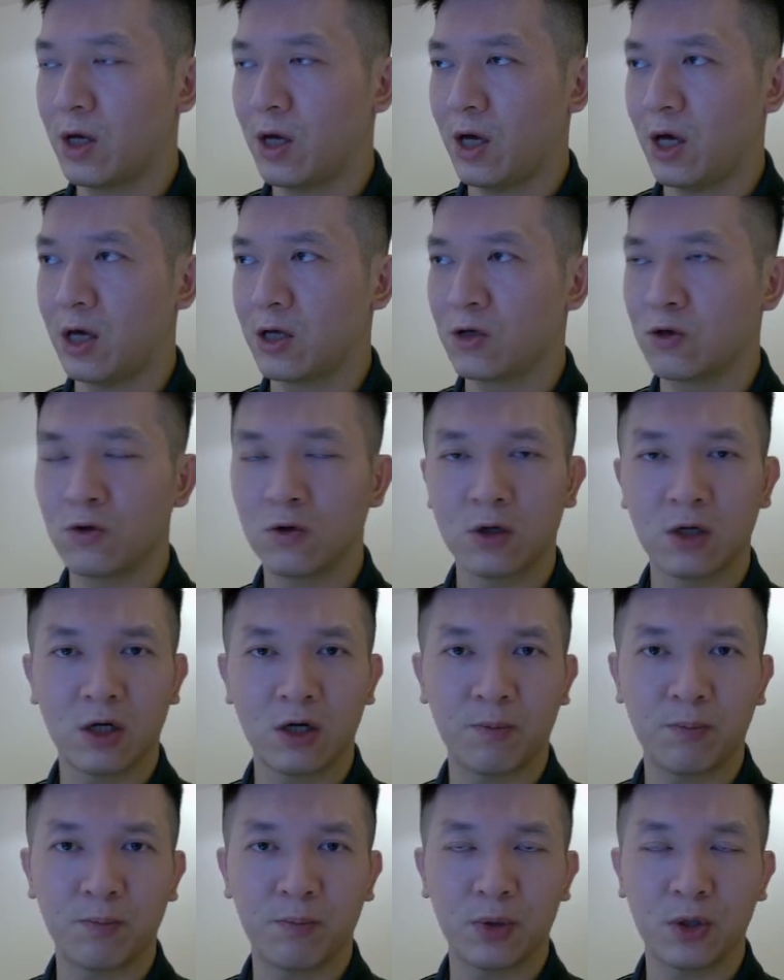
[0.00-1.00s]
and you're
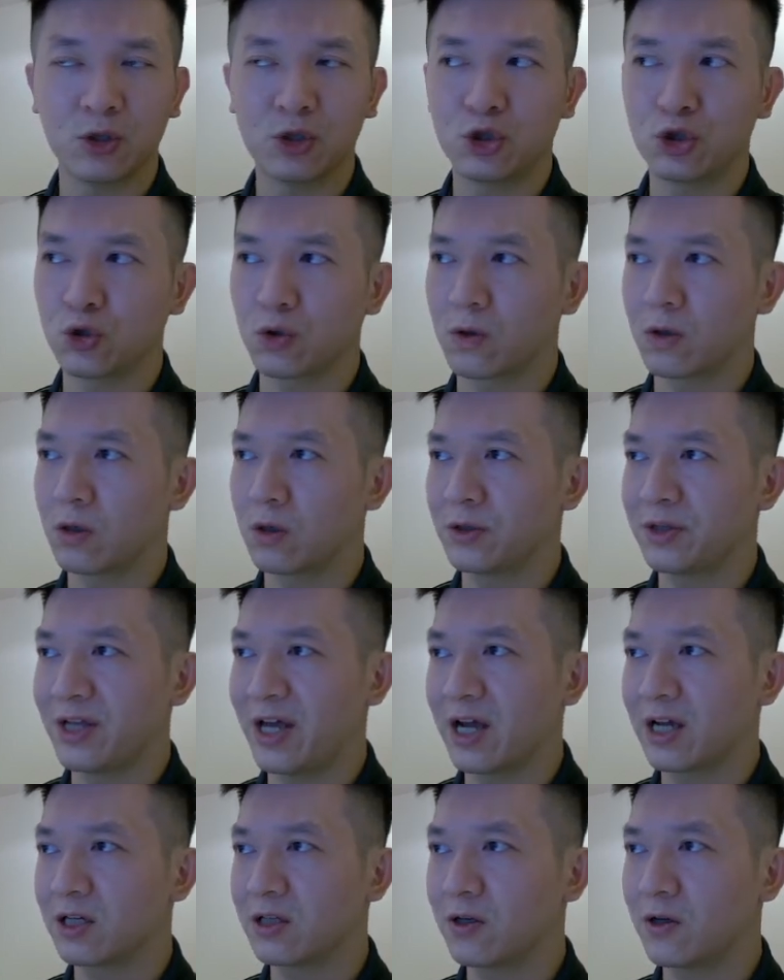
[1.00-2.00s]
gonna put your
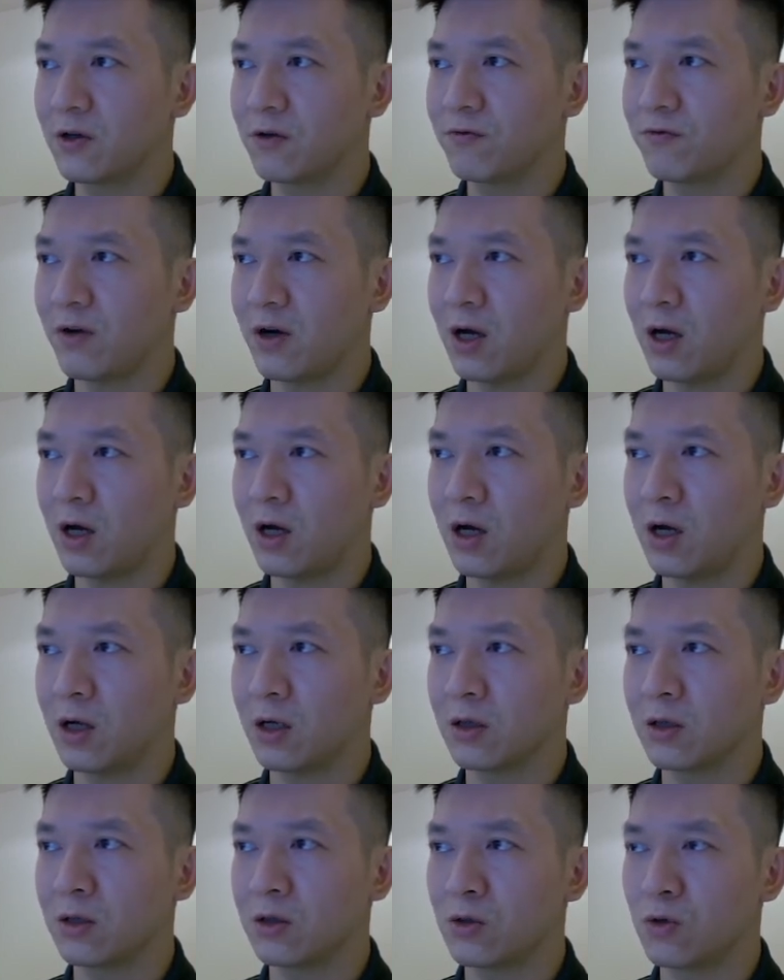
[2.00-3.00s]
negative
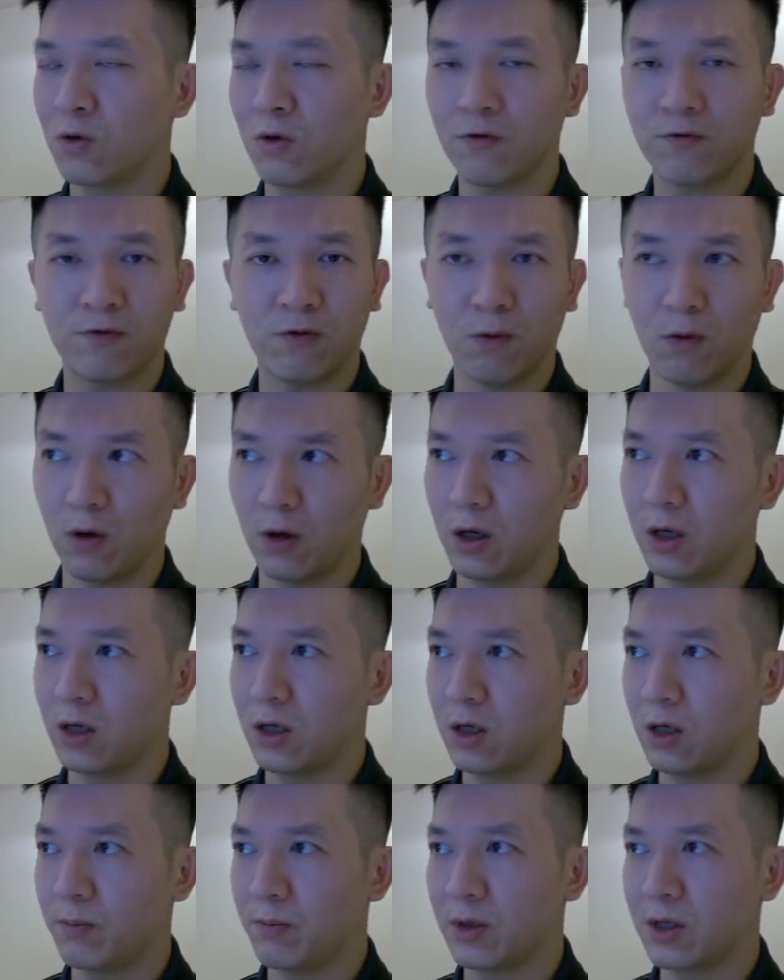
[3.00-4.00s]
on your 4
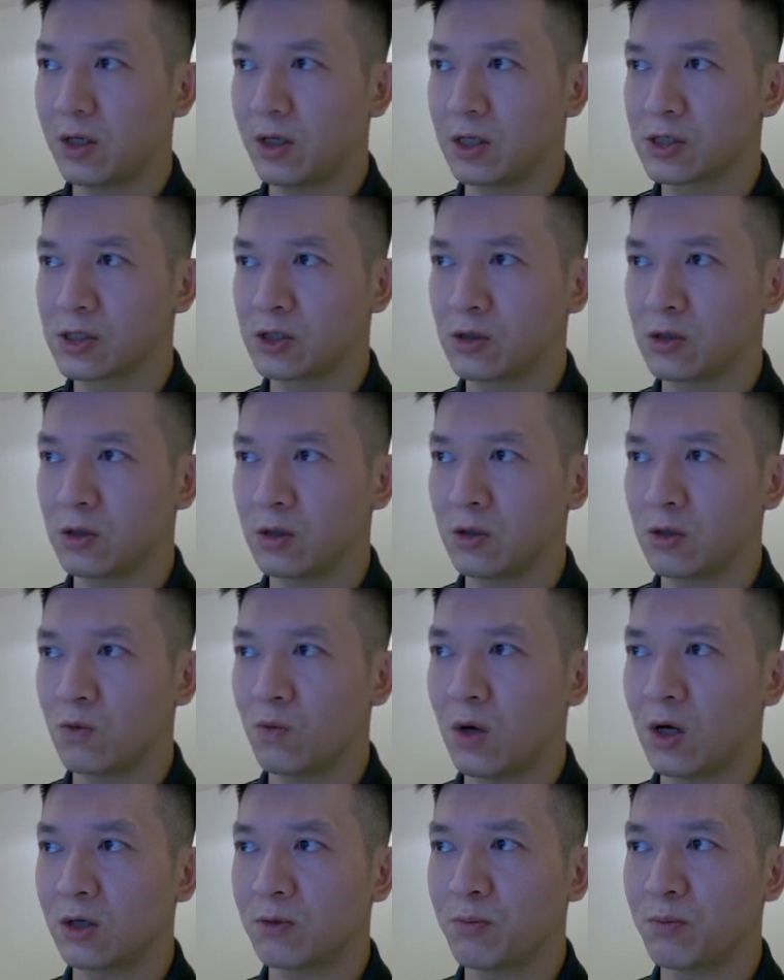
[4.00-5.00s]
because you
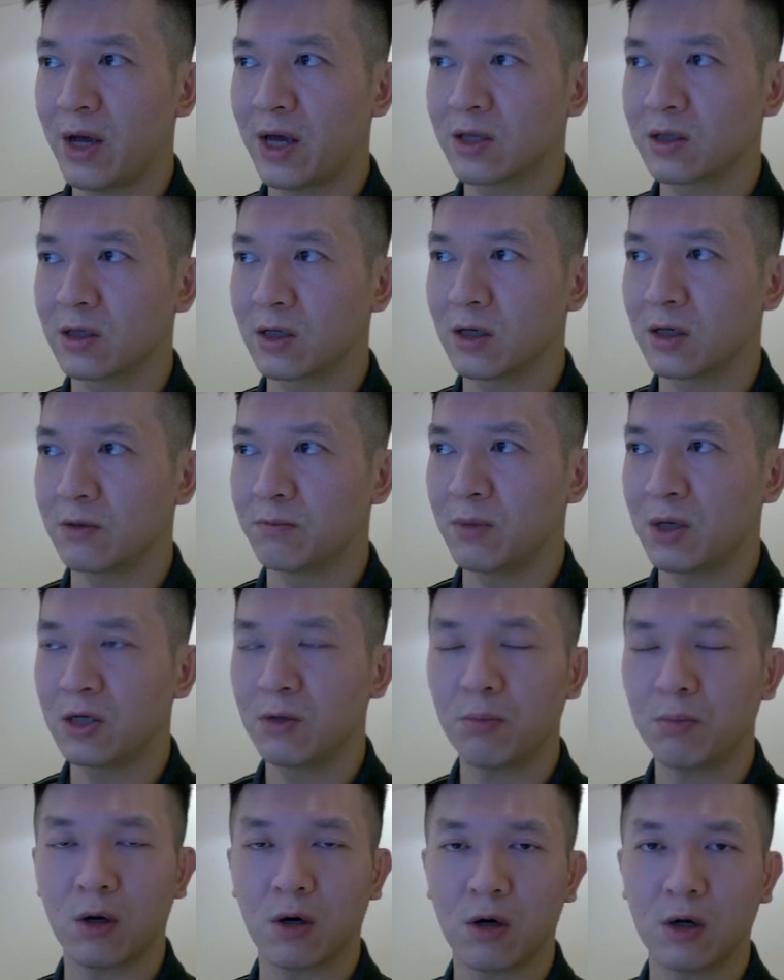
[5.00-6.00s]
want to make the middle
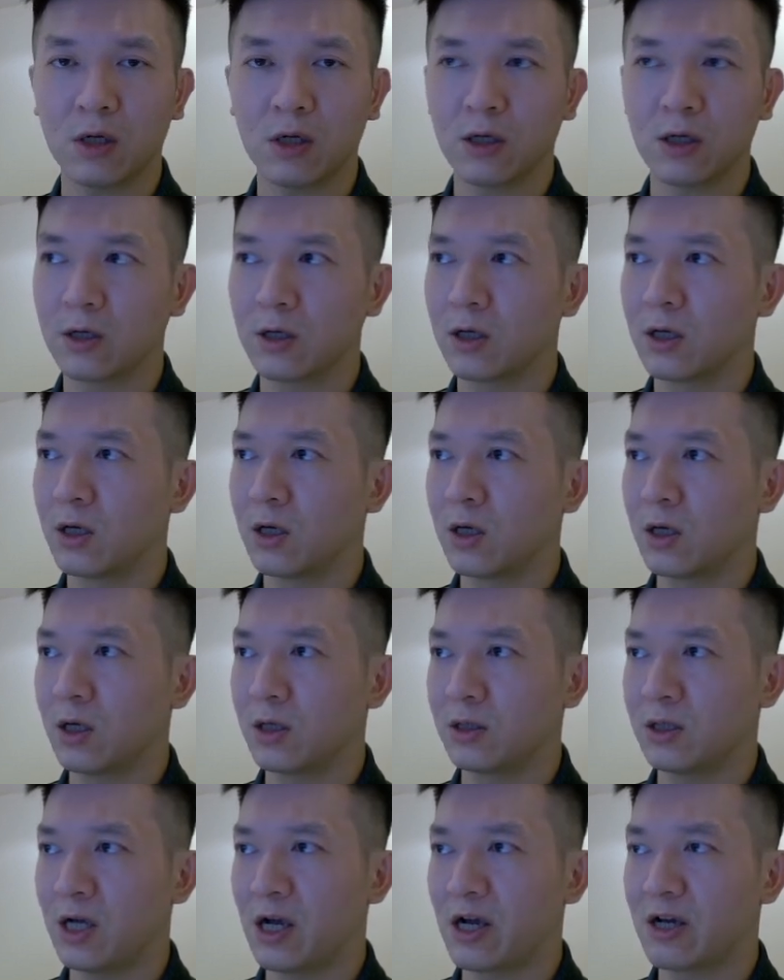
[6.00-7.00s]
part
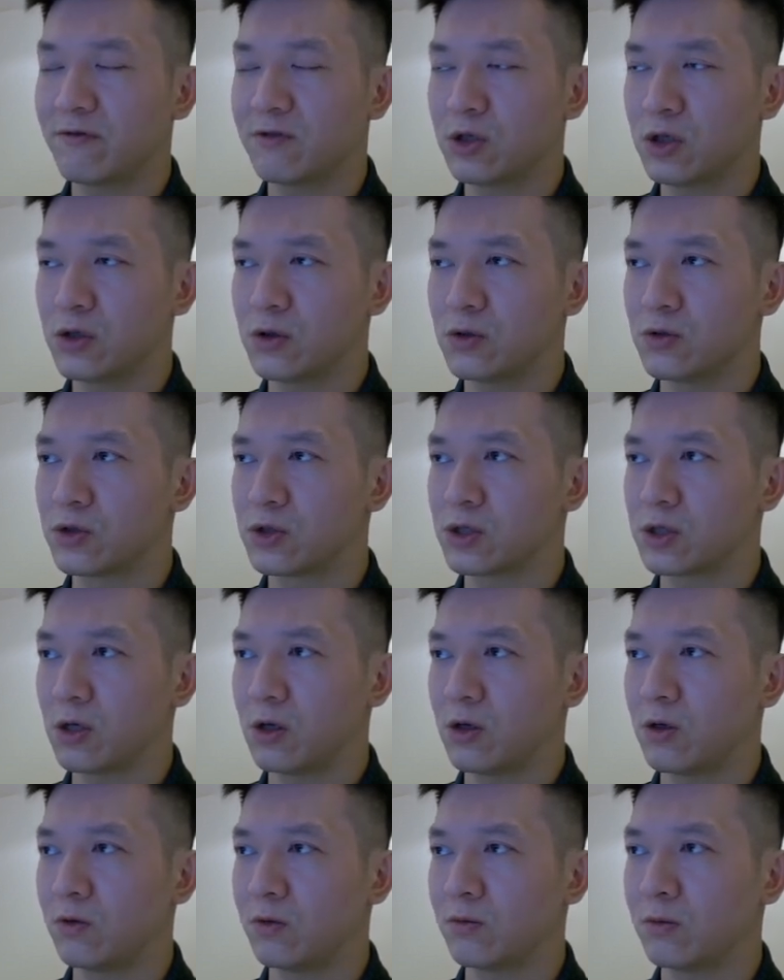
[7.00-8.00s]
negative 2.
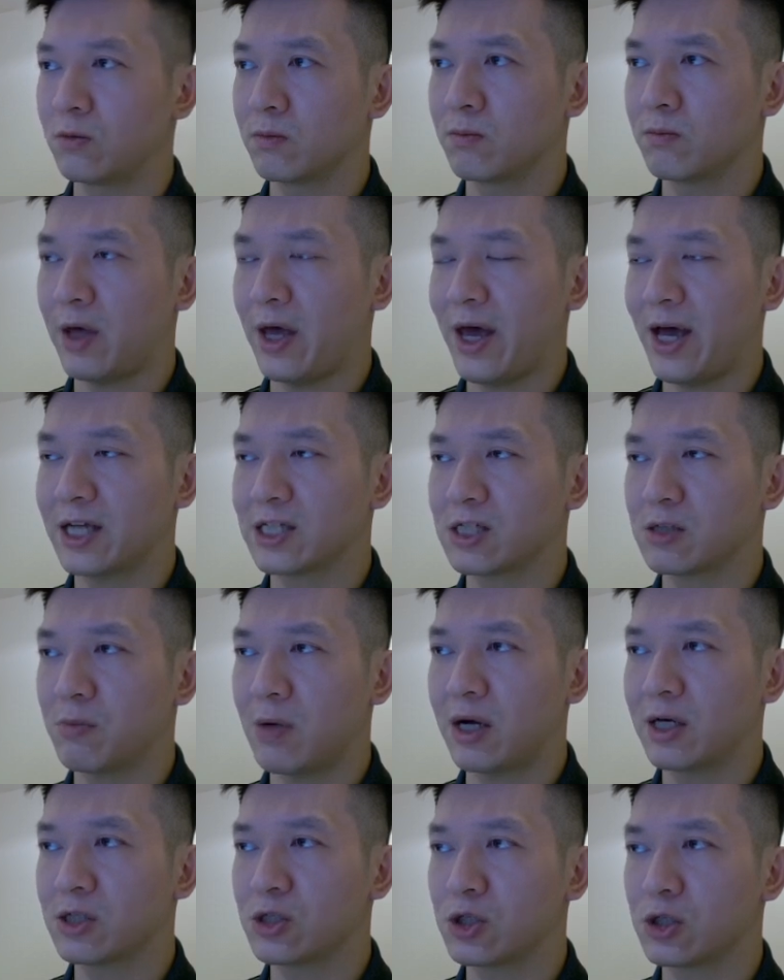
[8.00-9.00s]
So x
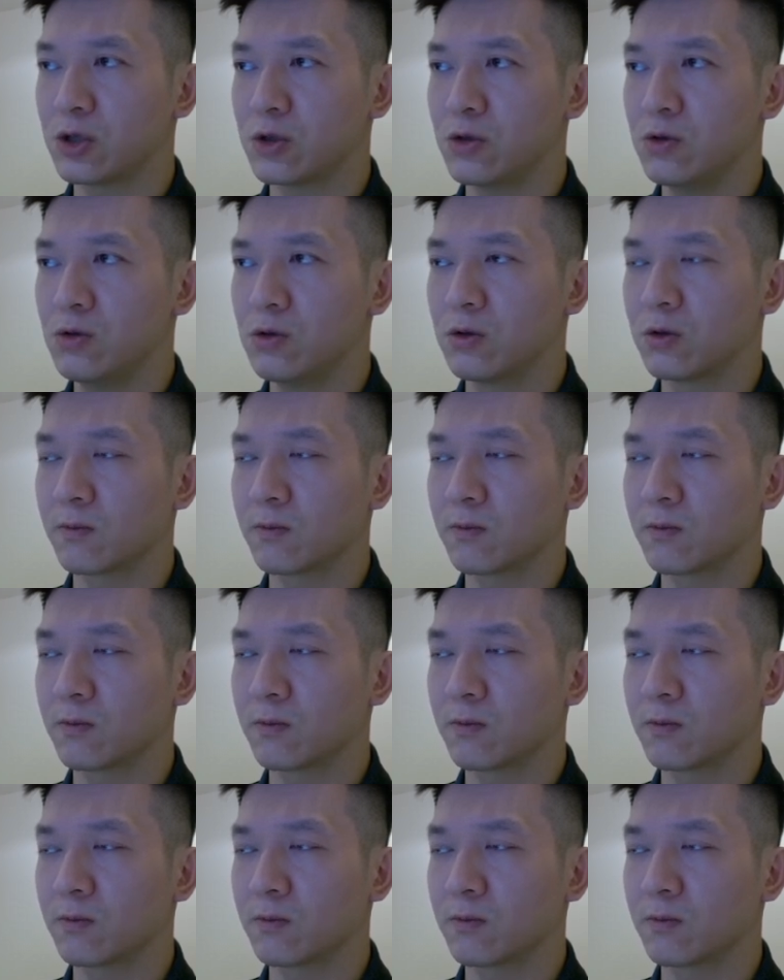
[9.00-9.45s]
minus 2